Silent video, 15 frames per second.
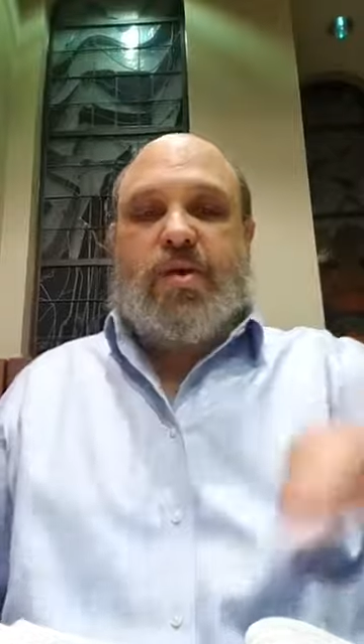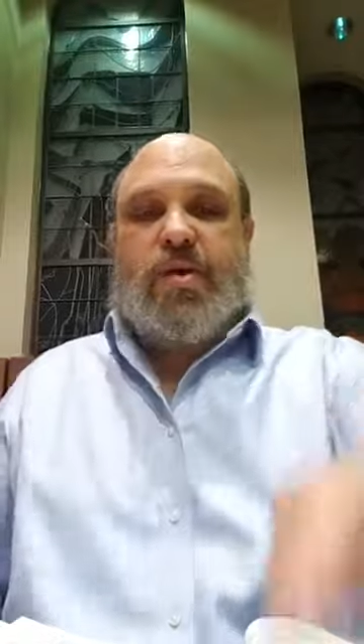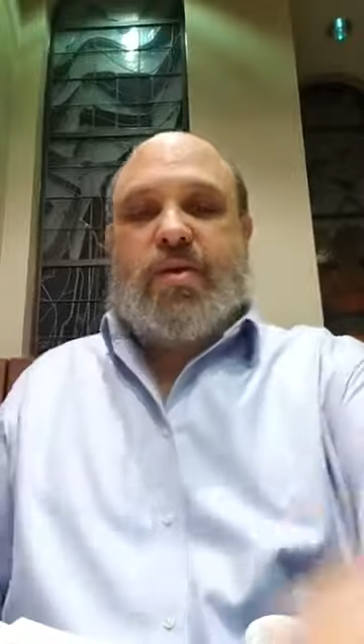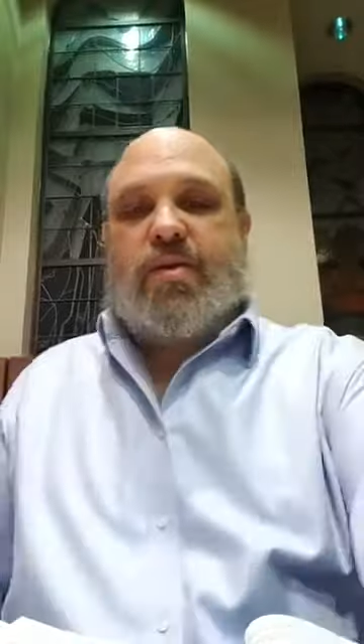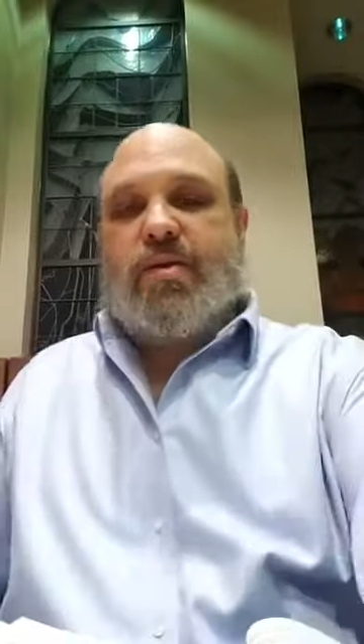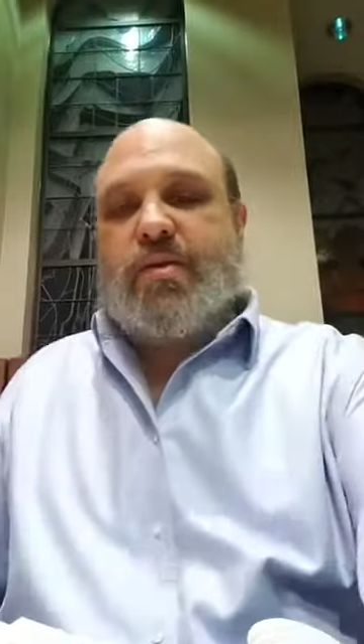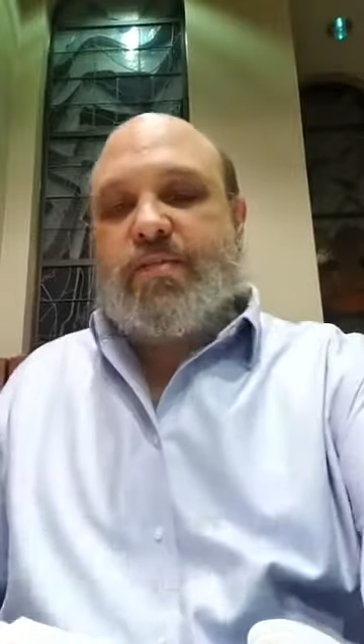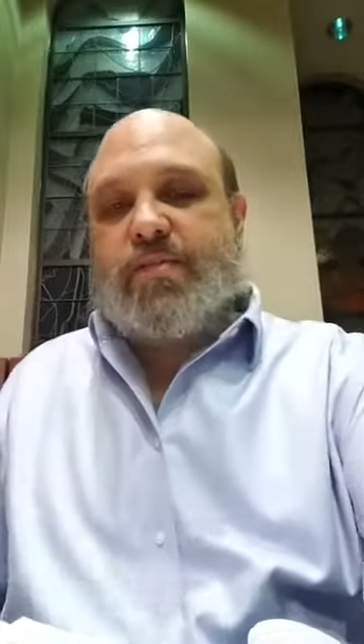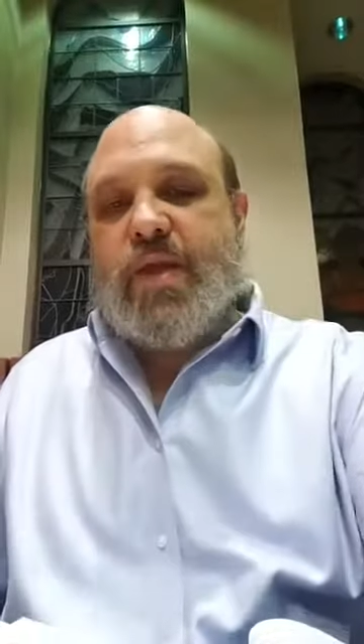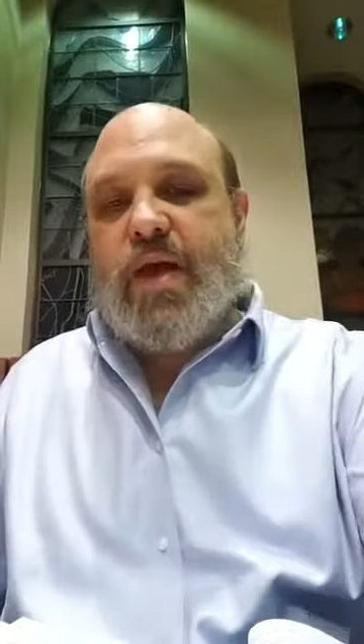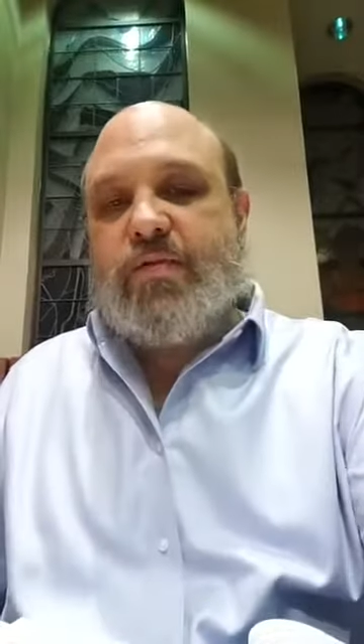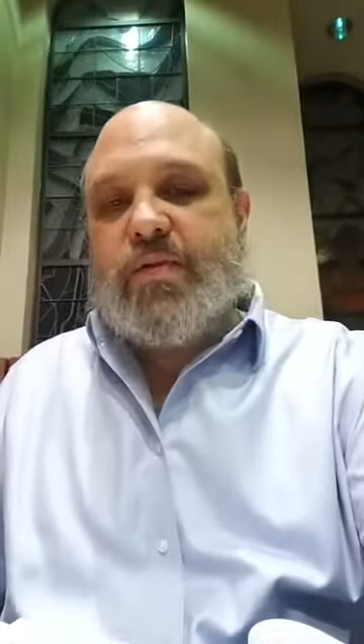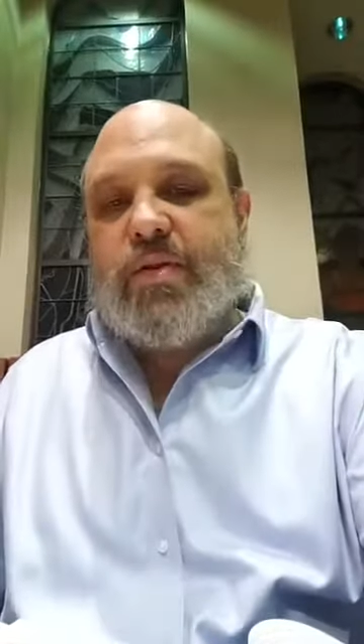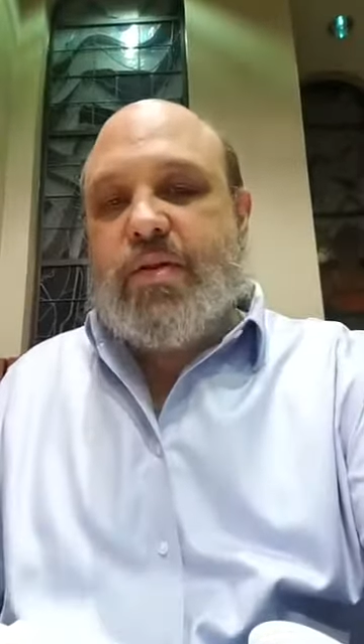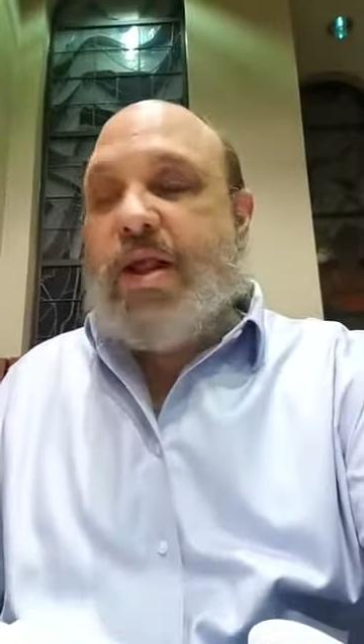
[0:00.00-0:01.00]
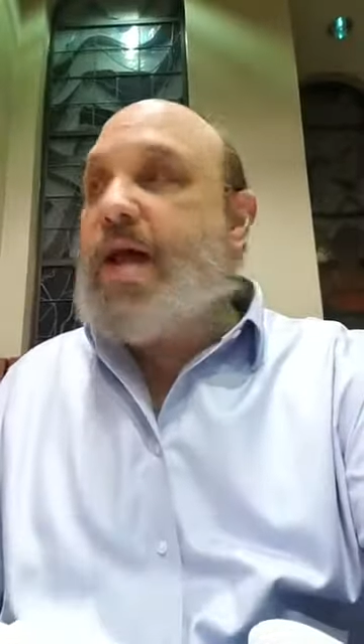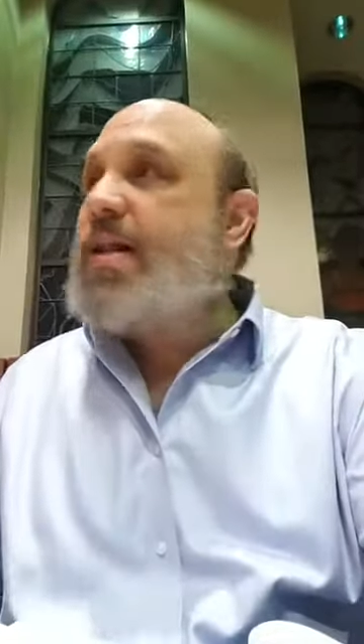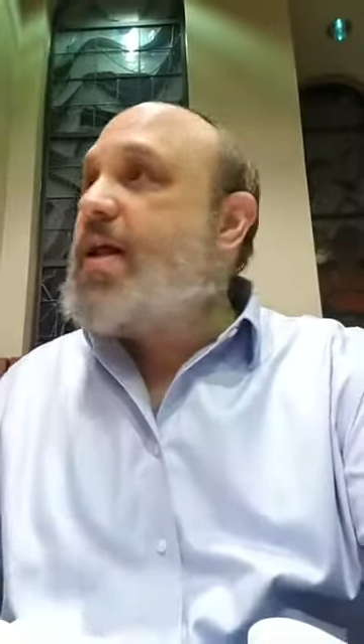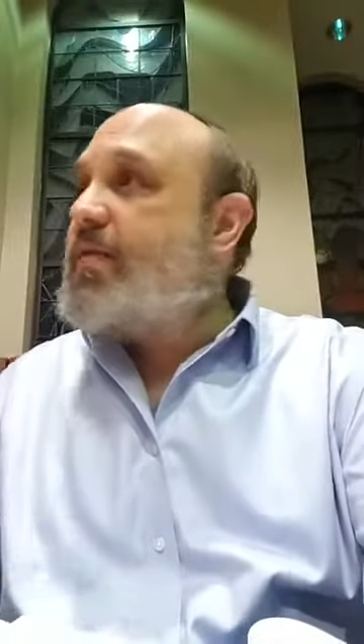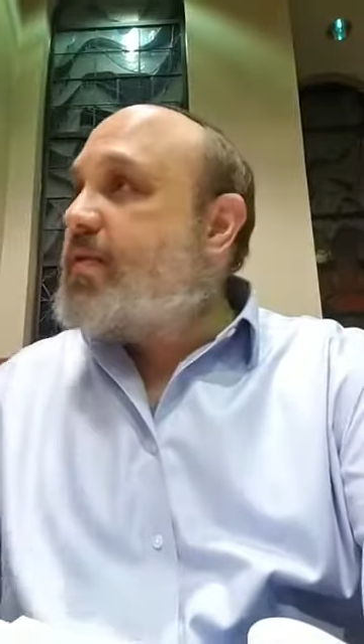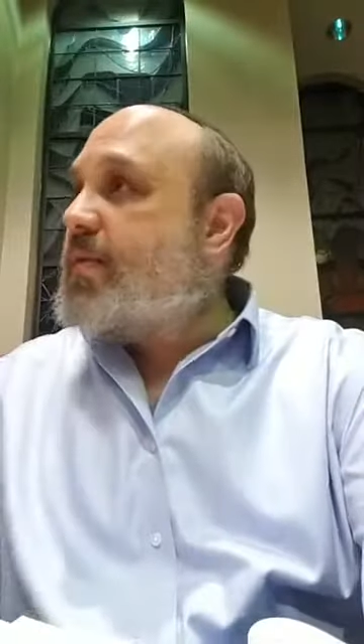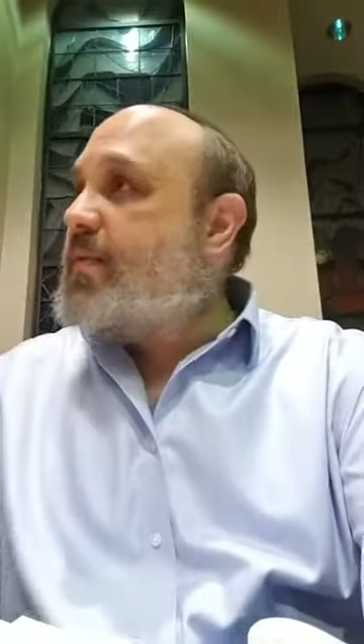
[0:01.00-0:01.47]
weeks. So after, we not
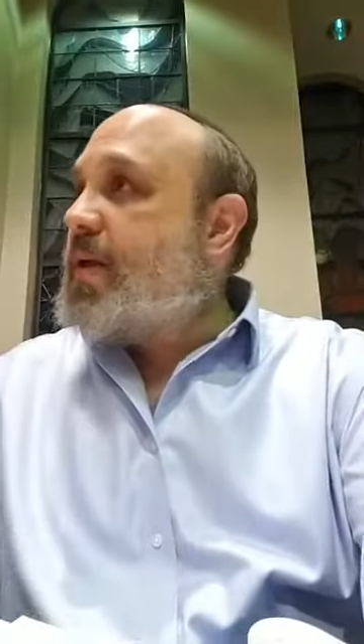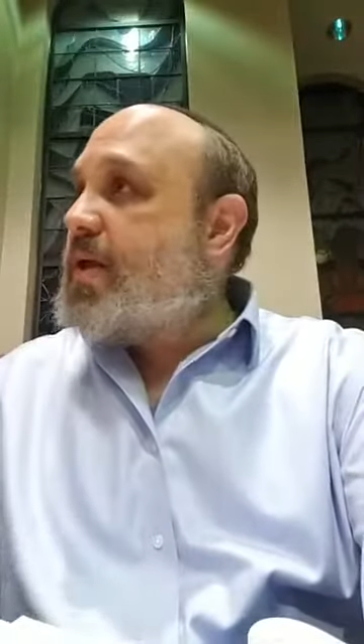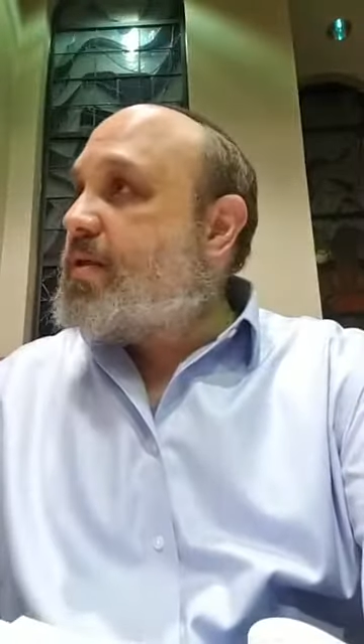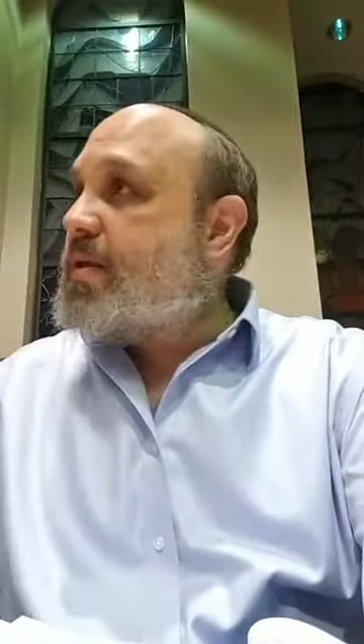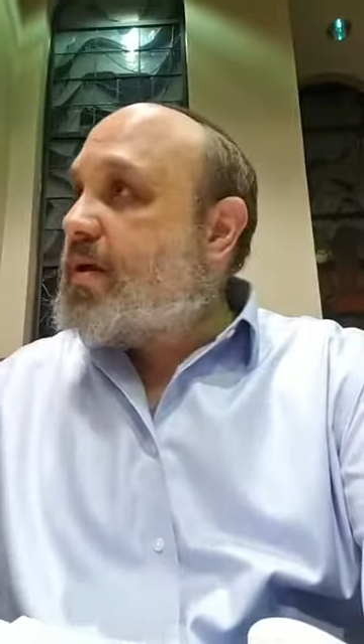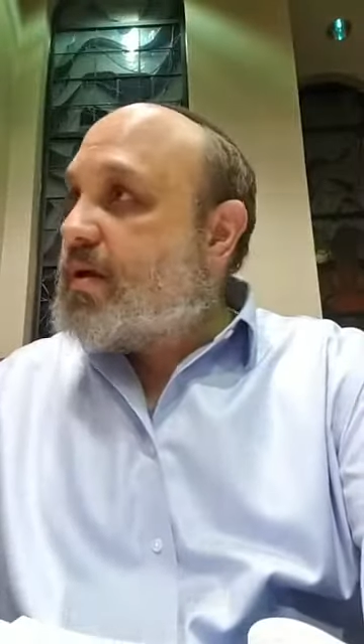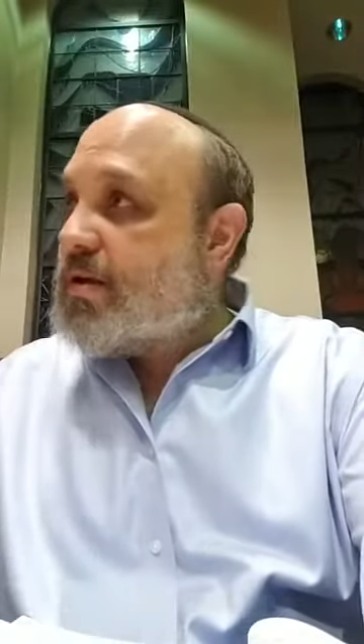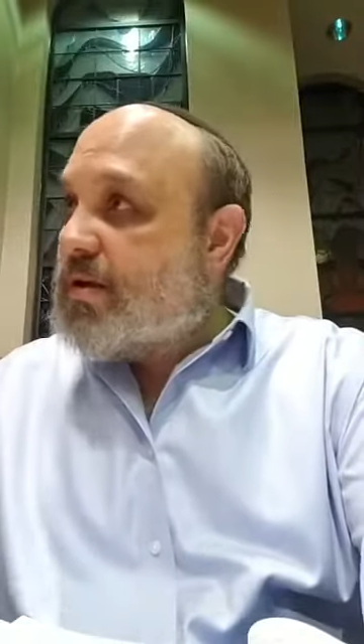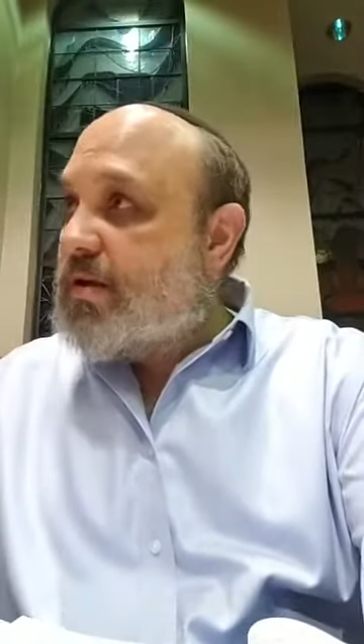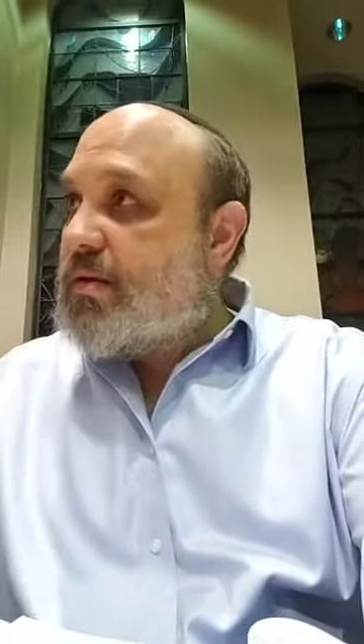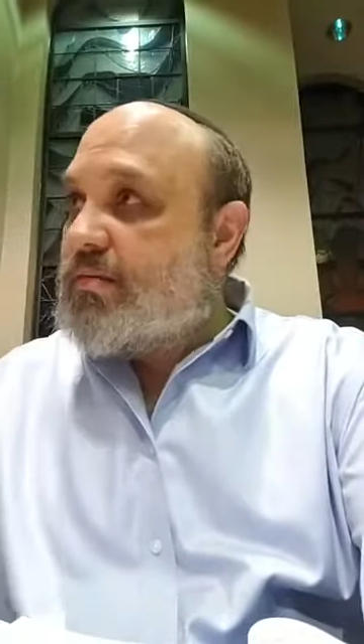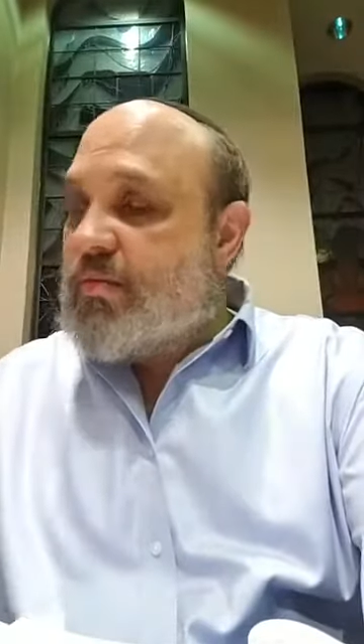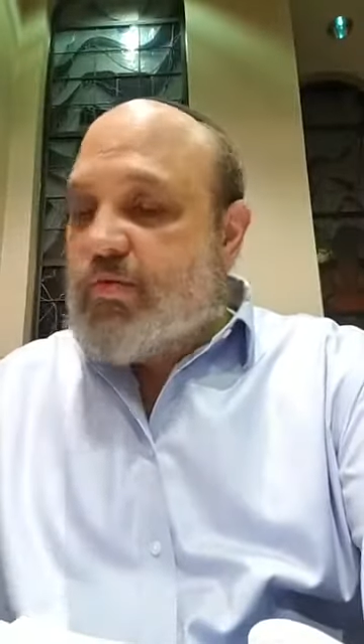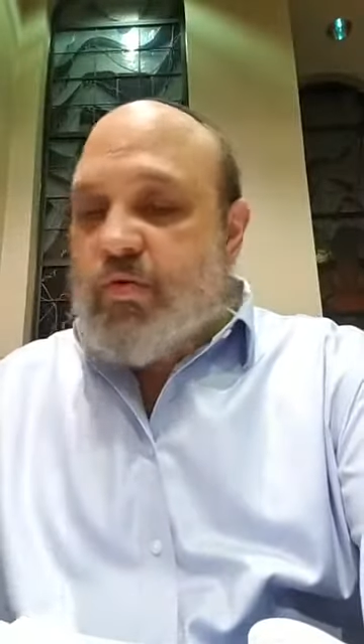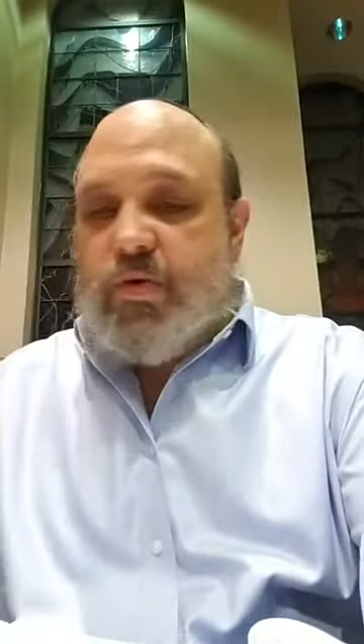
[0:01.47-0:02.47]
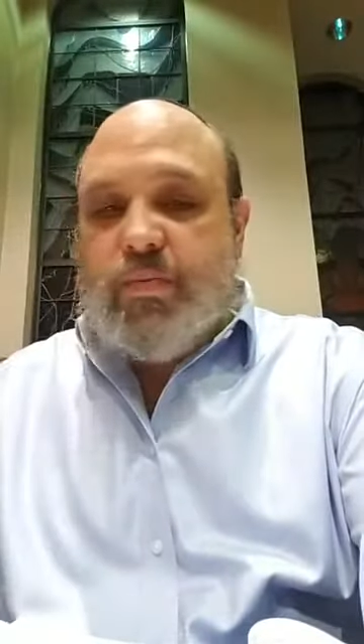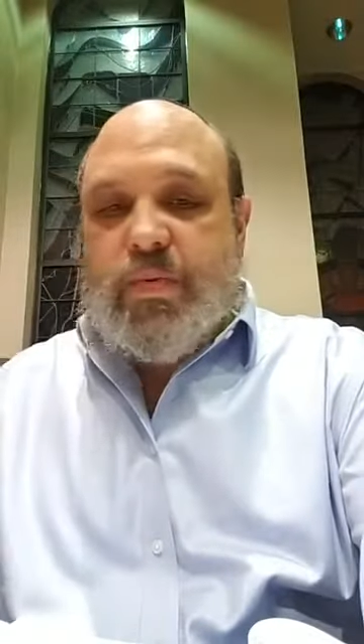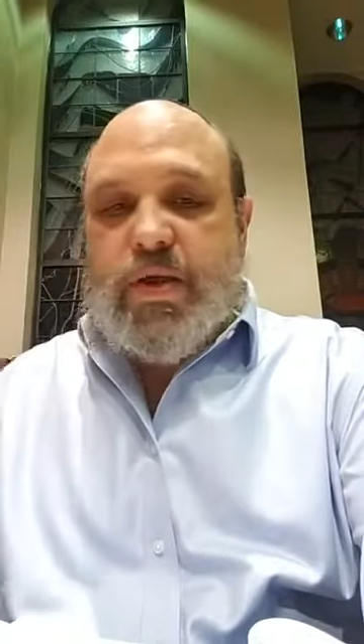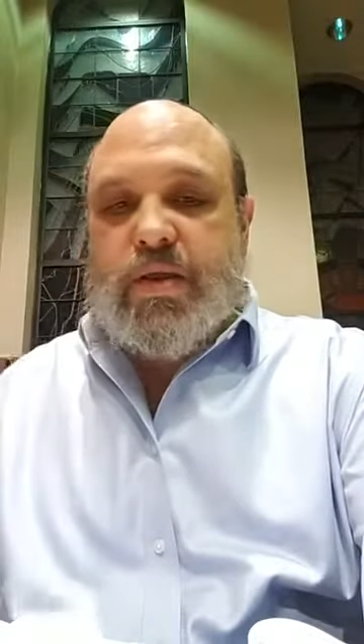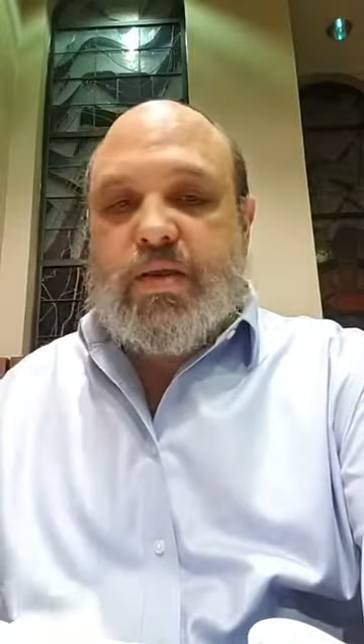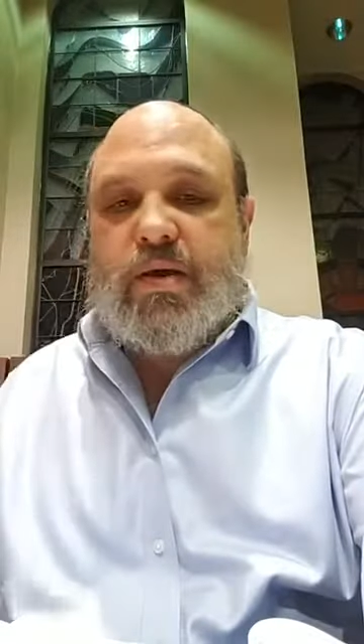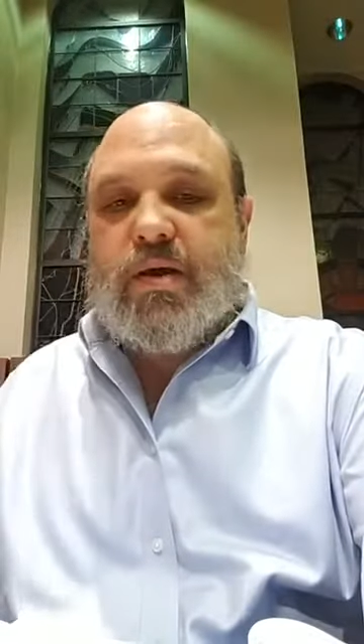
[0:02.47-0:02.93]
have, after Pesach, before
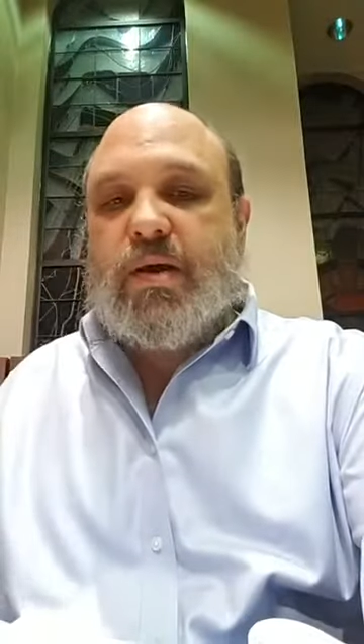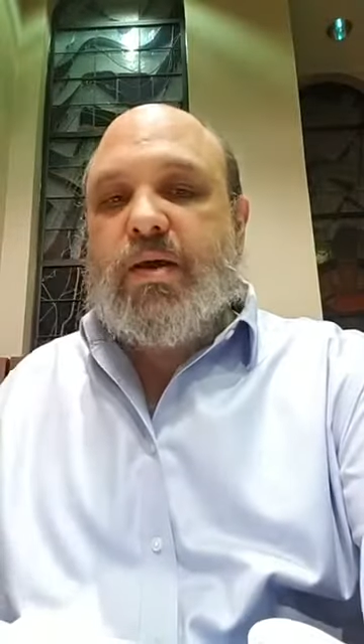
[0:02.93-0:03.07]
Pesach.